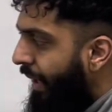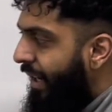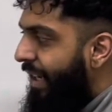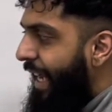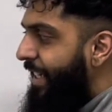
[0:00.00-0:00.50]

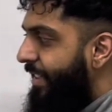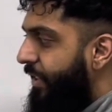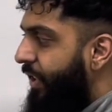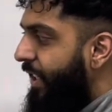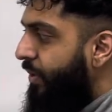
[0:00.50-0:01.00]
Ladies
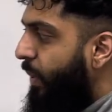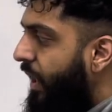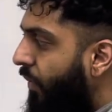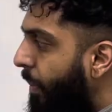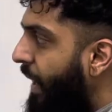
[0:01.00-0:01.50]
and gents, we
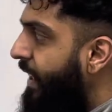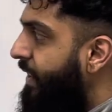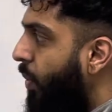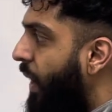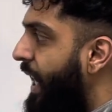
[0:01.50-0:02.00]
can replace
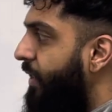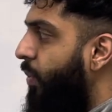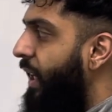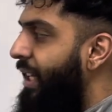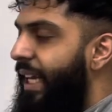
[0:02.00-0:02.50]
the y's
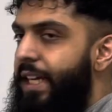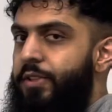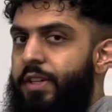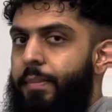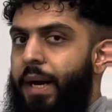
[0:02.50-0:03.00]
with e
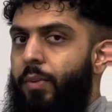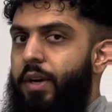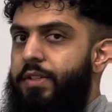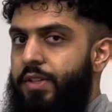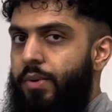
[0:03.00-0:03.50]
to the
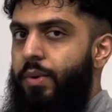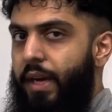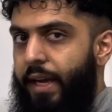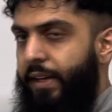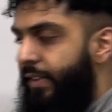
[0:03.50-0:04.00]
power
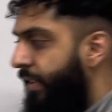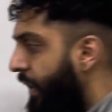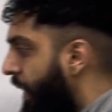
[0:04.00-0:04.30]
2x.